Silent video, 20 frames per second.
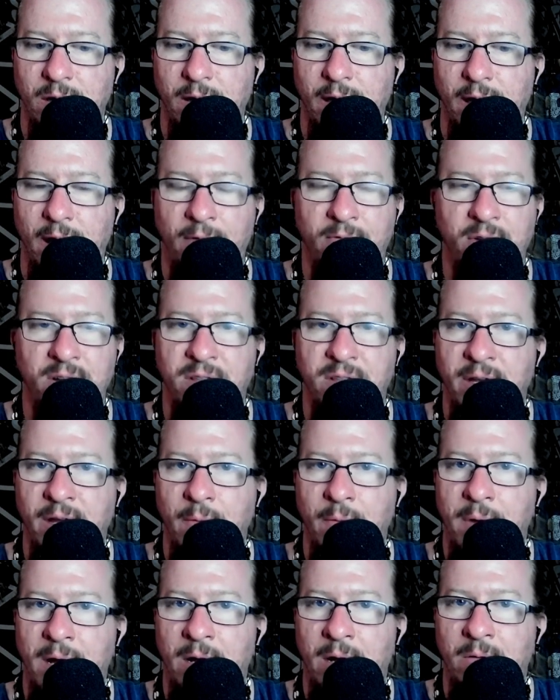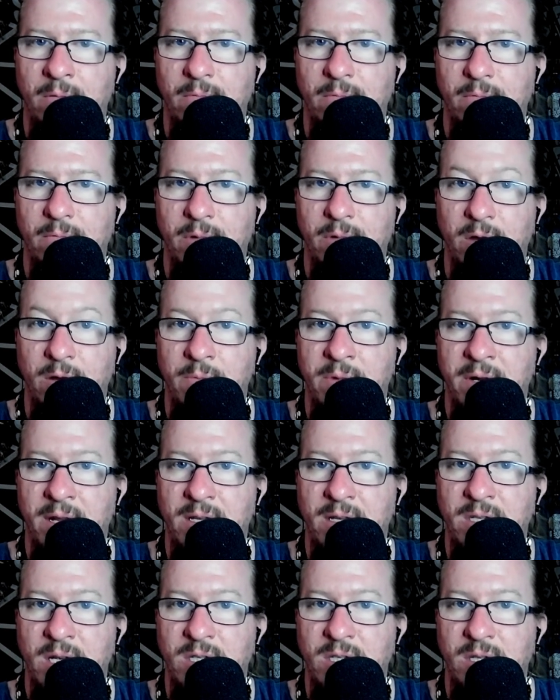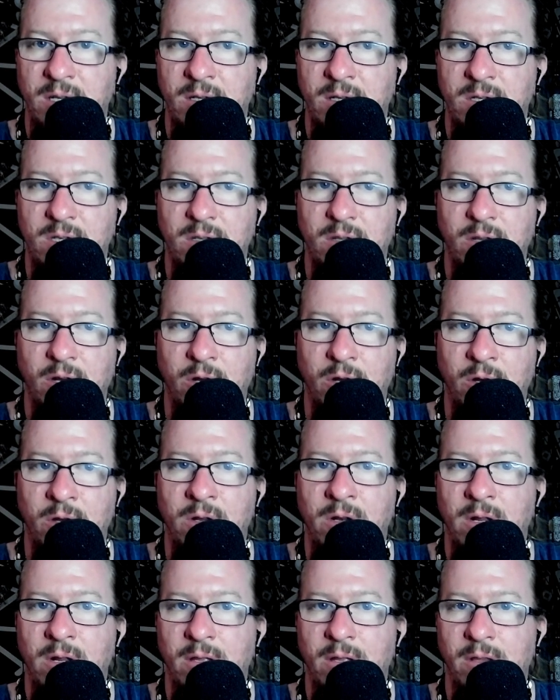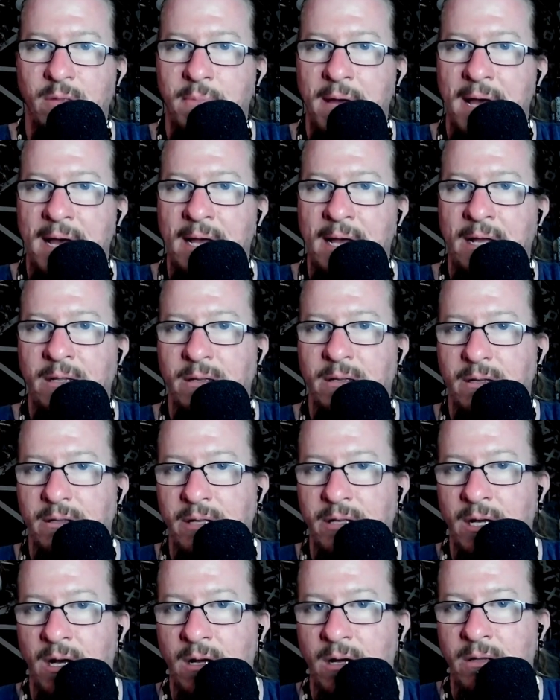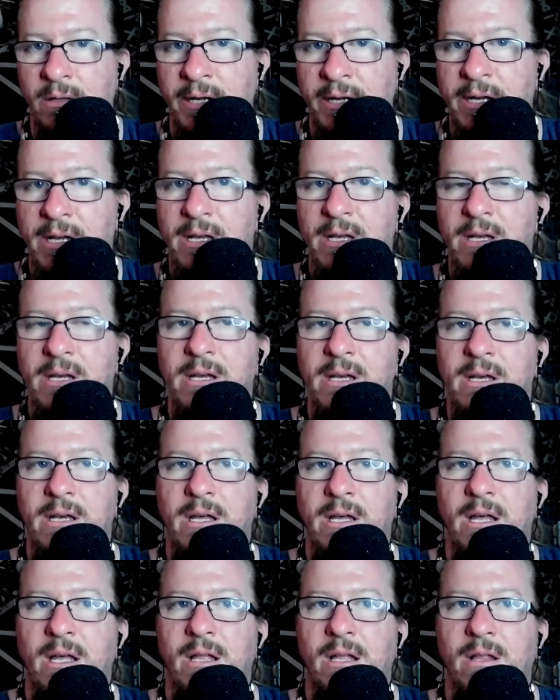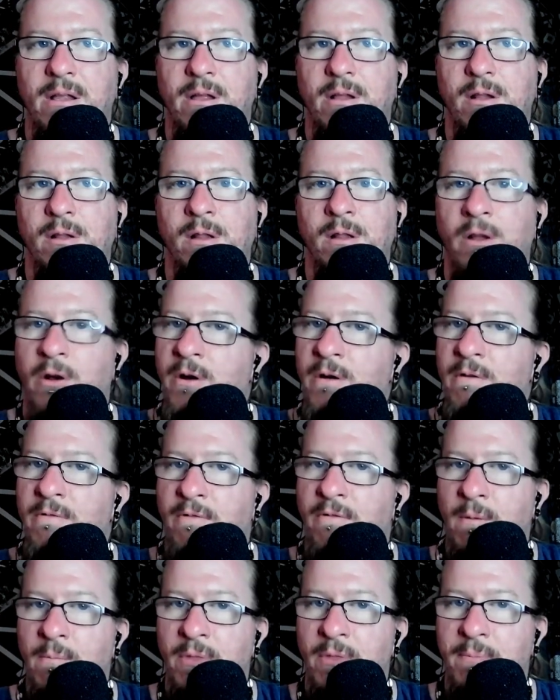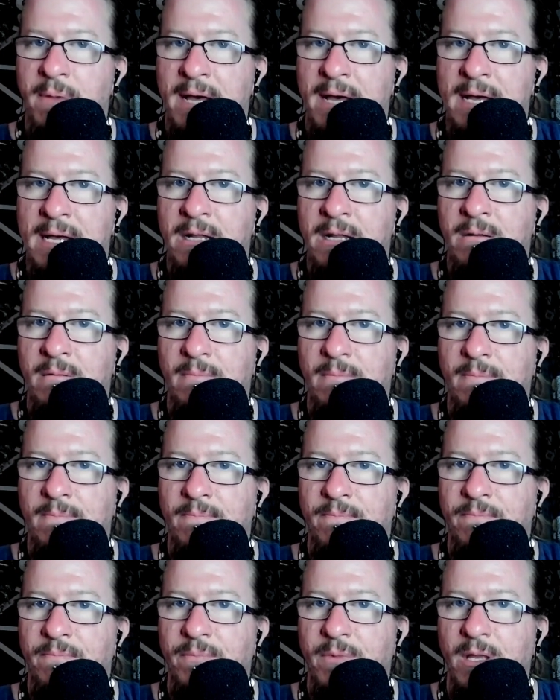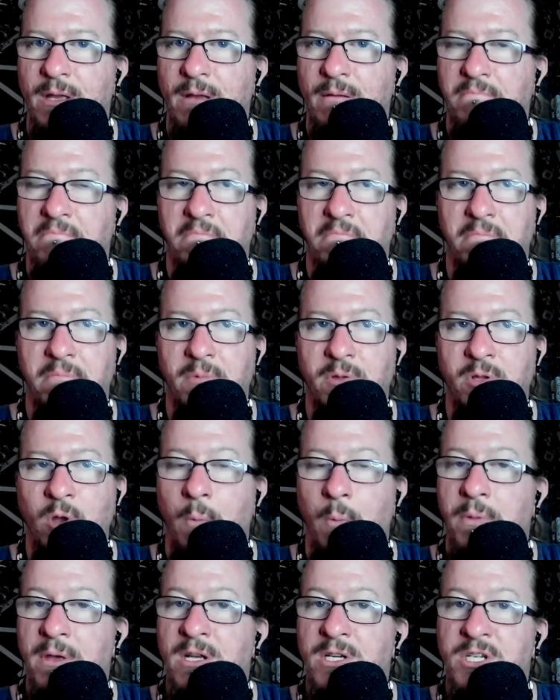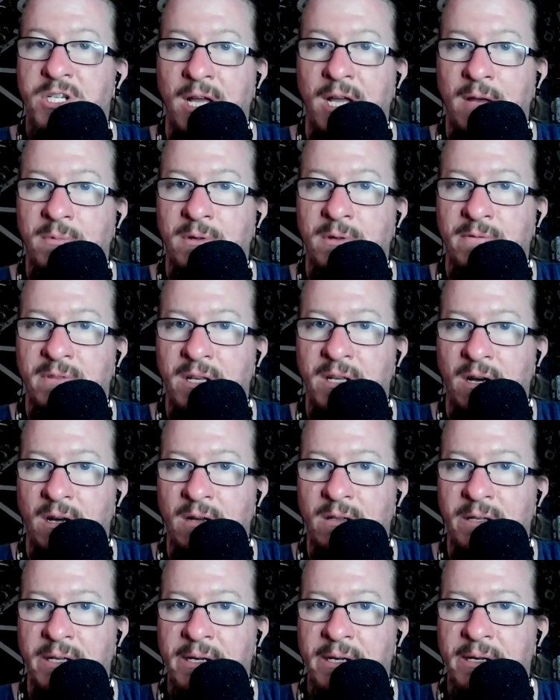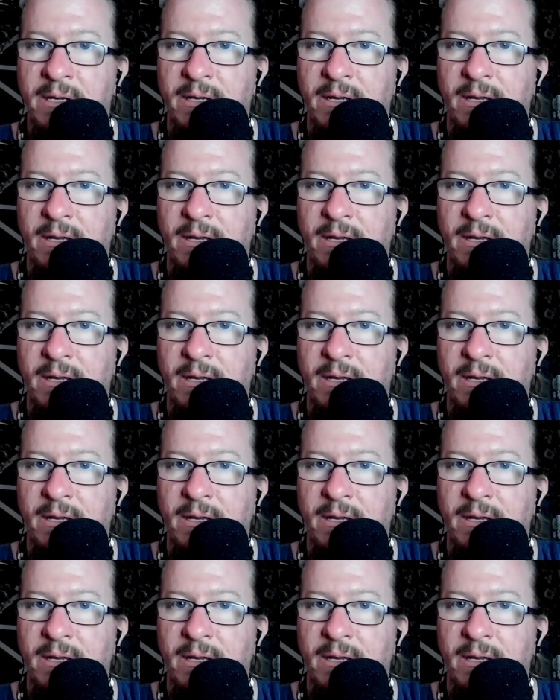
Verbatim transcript: everything about the human existence, the good, the bad, the ugly. Learn from the bad. Don't be ashamed of the ugly.